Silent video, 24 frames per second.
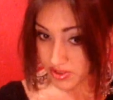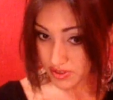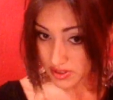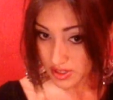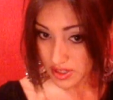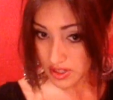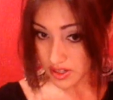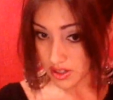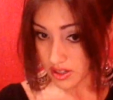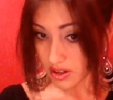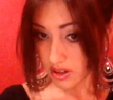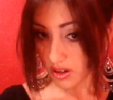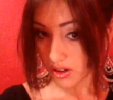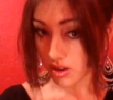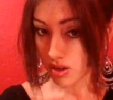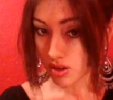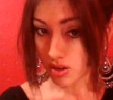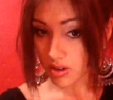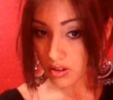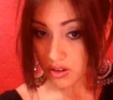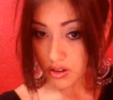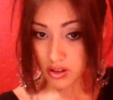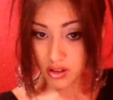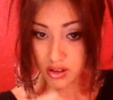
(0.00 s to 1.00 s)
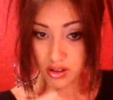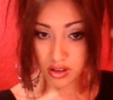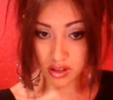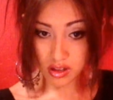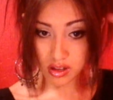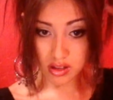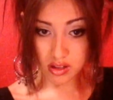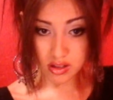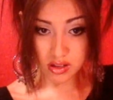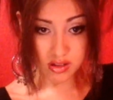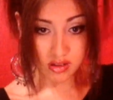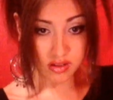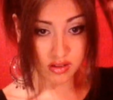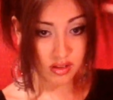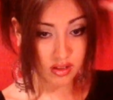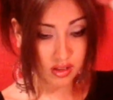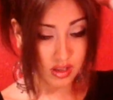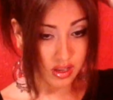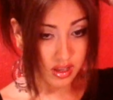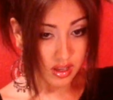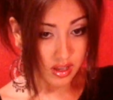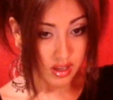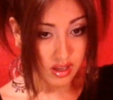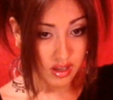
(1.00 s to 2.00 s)
just going to curl
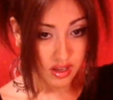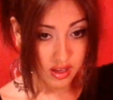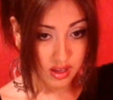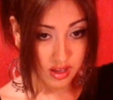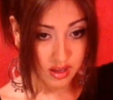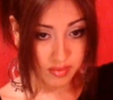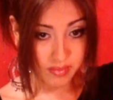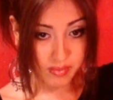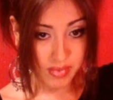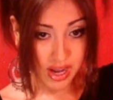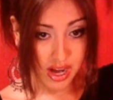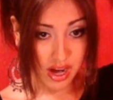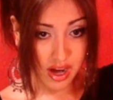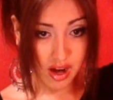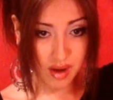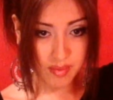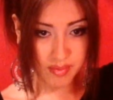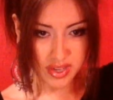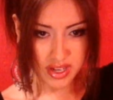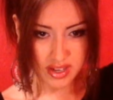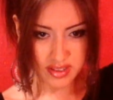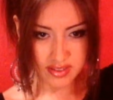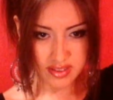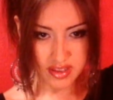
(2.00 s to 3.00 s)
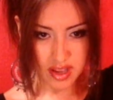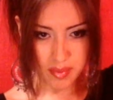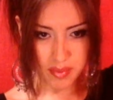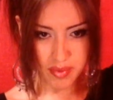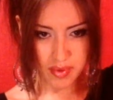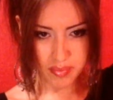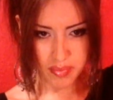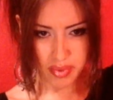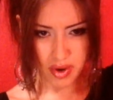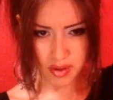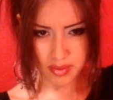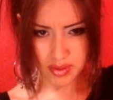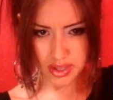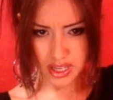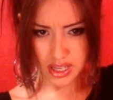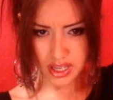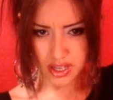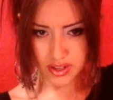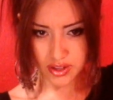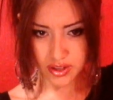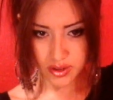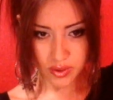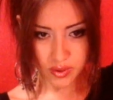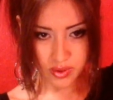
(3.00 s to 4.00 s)
my hair. I'm going to separate
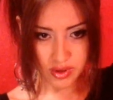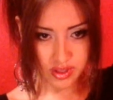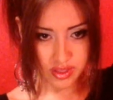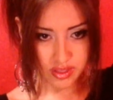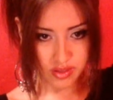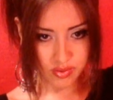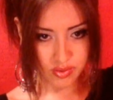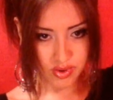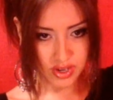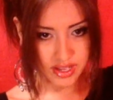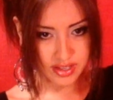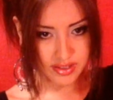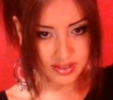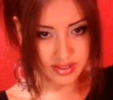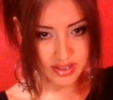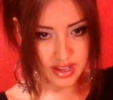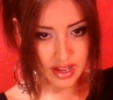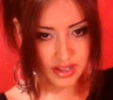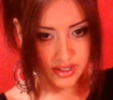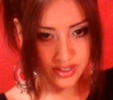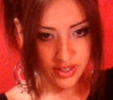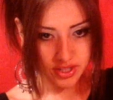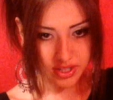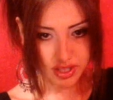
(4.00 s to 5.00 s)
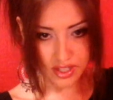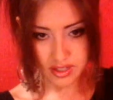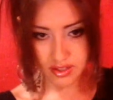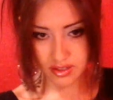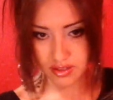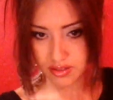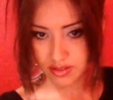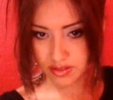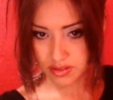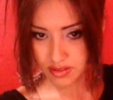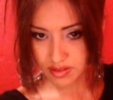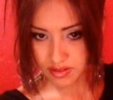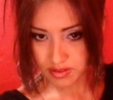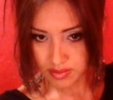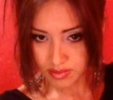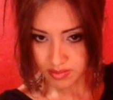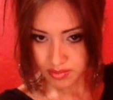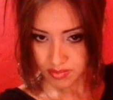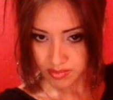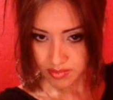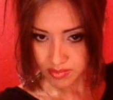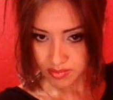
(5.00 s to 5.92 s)
probably 2 or 3 sections.